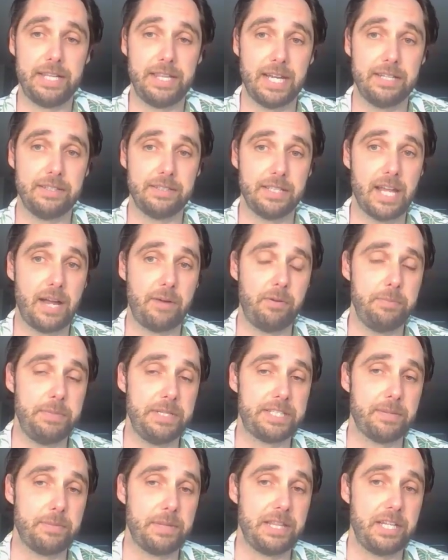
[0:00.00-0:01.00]
That would be
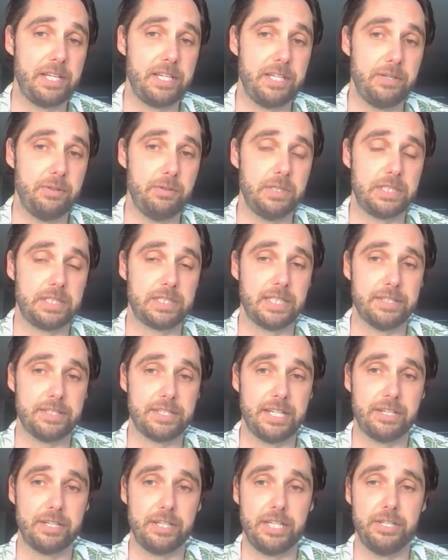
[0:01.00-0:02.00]
something that you would
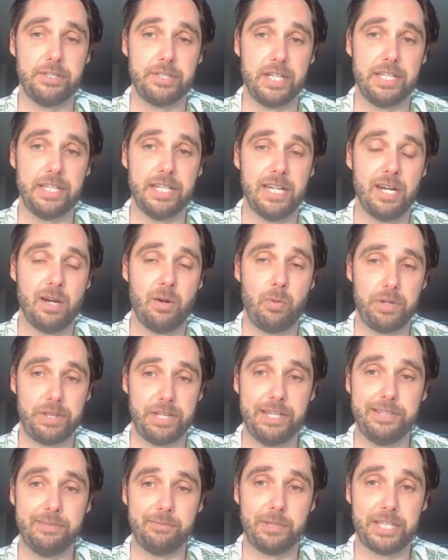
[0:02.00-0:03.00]
consider using
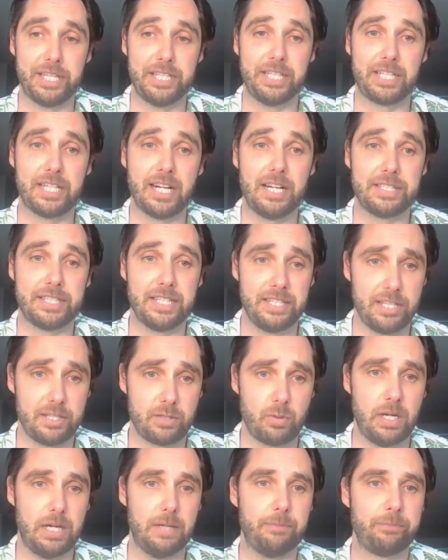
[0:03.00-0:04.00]
within the content as
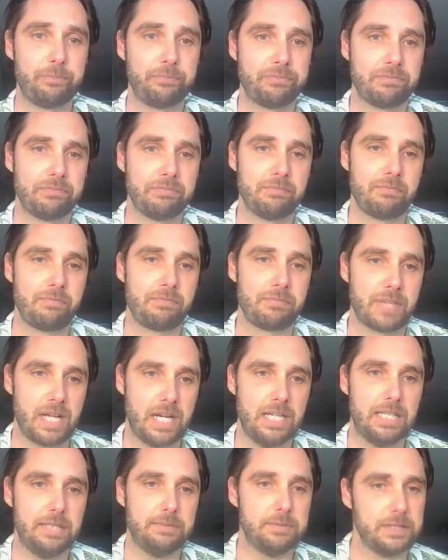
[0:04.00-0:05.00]
well.
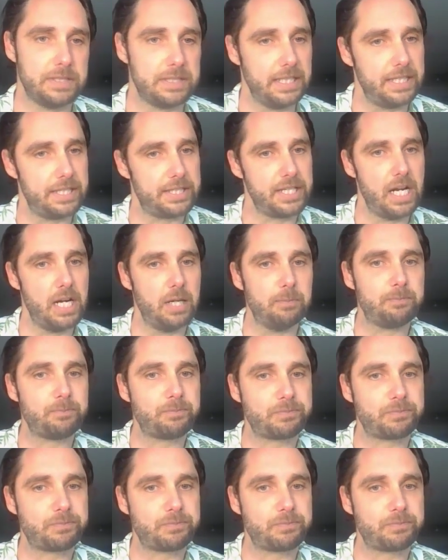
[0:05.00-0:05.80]
Okay, so